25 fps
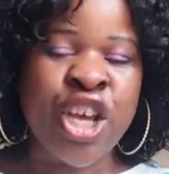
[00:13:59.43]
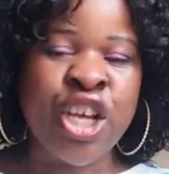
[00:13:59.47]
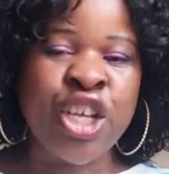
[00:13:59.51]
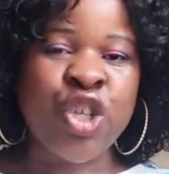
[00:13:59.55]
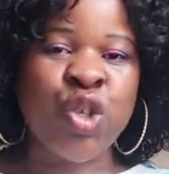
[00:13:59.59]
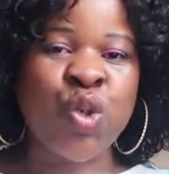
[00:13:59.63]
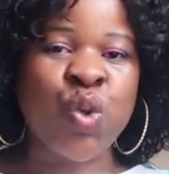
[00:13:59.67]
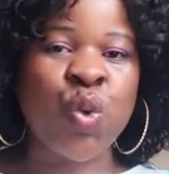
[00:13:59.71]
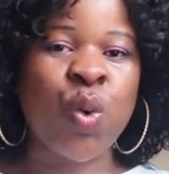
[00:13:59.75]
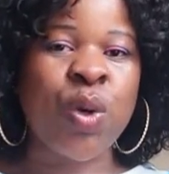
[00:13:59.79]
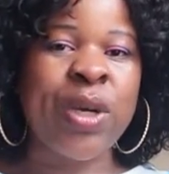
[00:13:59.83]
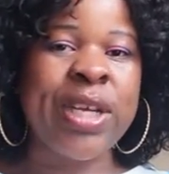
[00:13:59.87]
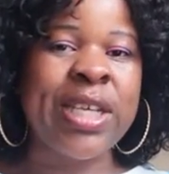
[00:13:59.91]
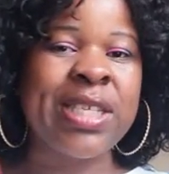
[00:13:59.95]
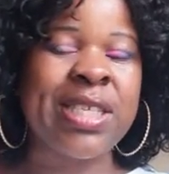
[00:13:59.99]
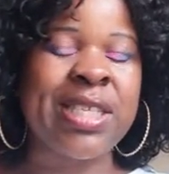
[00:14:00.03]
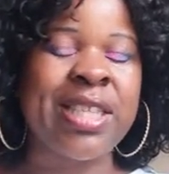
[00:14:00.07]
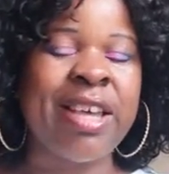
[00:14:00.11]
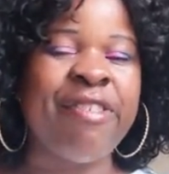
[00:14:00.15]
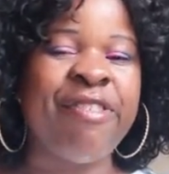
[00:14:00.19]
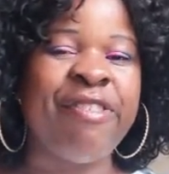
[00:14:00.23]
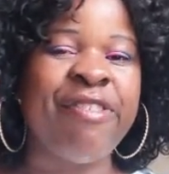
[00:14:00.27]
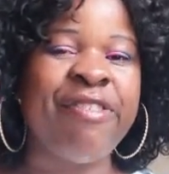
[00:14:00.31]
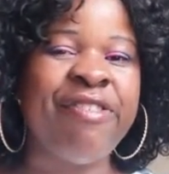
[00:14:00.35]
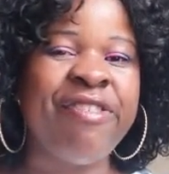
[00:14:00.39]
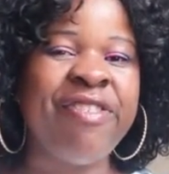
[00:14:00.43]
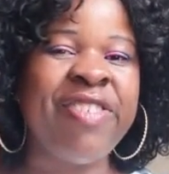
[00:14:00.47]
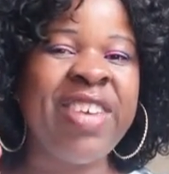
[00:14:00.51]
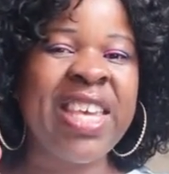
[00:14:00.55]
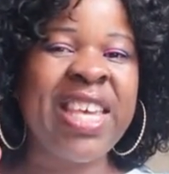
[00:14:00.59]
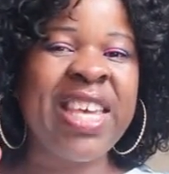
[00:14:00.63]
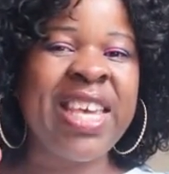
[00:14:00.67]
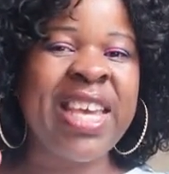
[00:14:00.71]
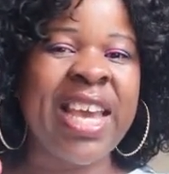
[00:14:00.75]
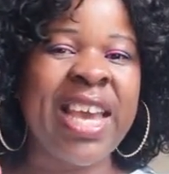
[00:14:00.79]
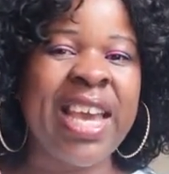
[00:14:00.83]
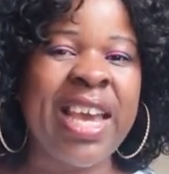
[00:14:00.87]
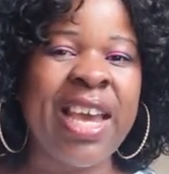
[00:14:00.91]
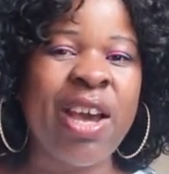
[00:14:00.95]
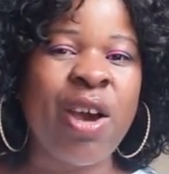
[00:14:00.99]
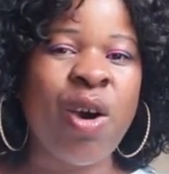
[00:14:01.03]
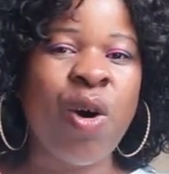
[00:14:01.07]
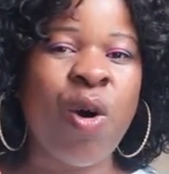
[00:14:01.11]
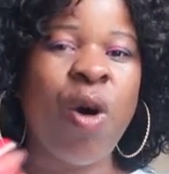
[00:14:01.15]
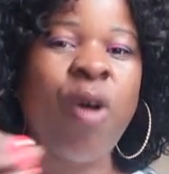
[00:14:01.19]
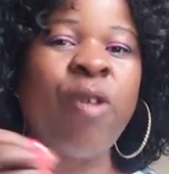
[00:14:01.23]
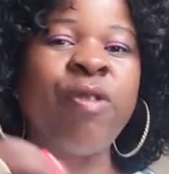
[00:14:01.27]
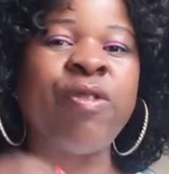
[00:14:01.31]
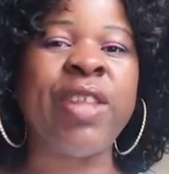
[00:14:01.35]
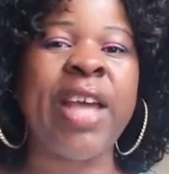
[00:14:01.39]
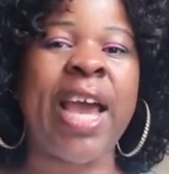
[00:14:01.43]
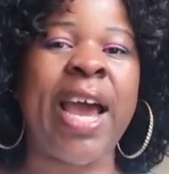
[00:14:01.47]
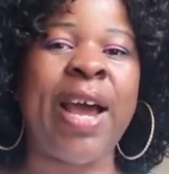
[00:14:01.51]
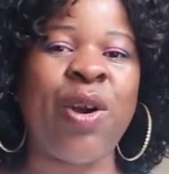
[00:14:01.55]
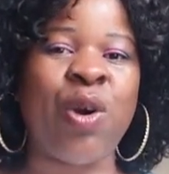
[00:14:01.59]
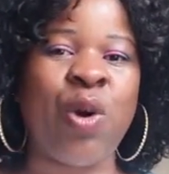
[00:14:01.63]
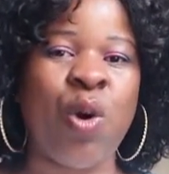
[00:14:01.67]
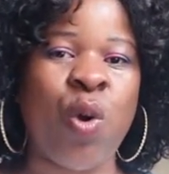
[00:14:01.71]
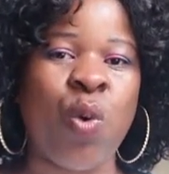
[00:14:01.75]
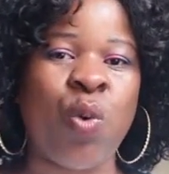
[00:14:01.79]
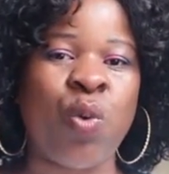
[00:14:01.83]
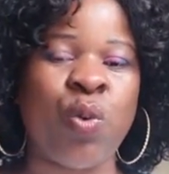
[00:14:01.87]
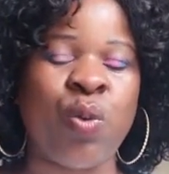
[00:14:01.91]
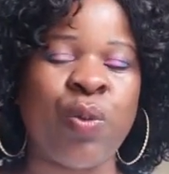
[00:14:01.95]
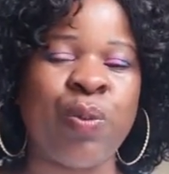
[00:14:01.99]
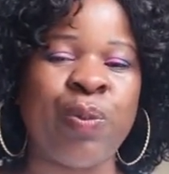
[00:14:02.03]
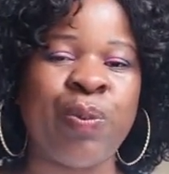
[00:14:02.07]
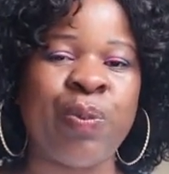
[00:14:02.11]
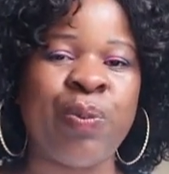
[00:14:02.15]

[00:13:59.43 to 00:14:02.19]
So it's the fear of the unknown.